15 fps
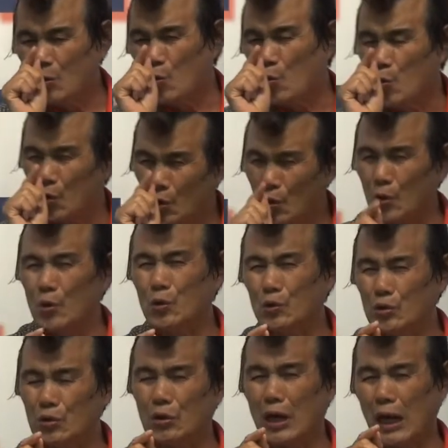
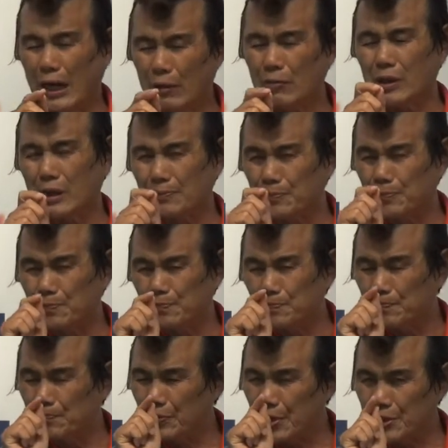word I'm going to
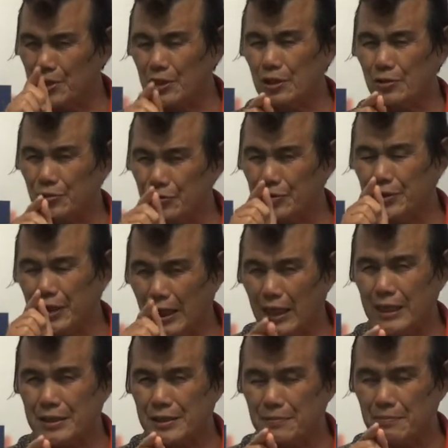preaching
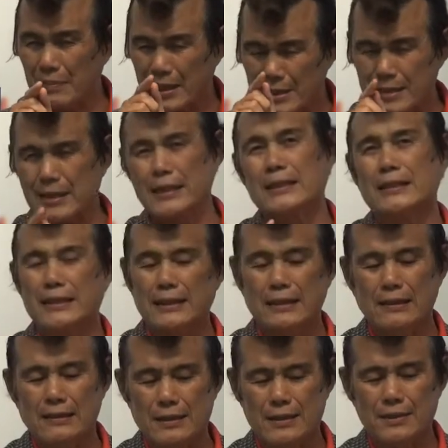today's message.
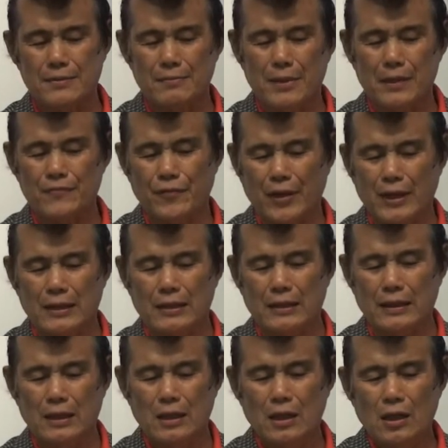Listen, my friend.
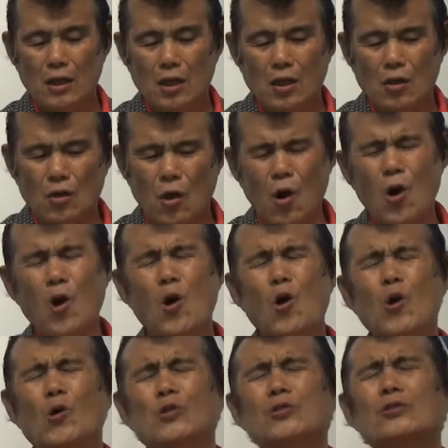
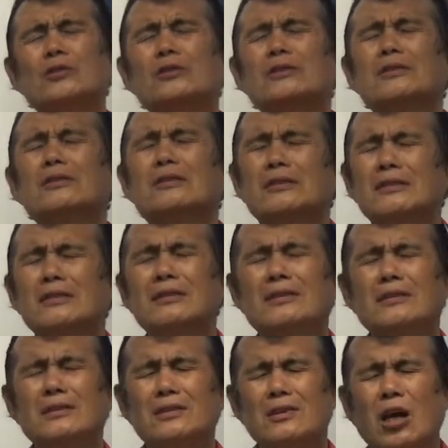Lord
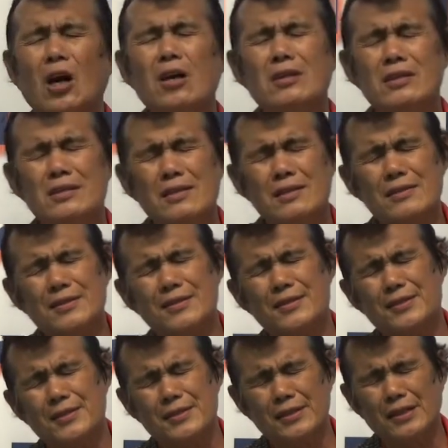
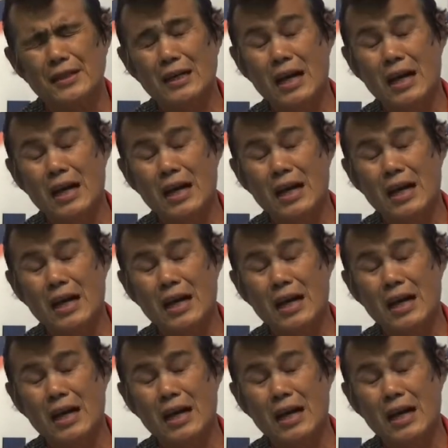turns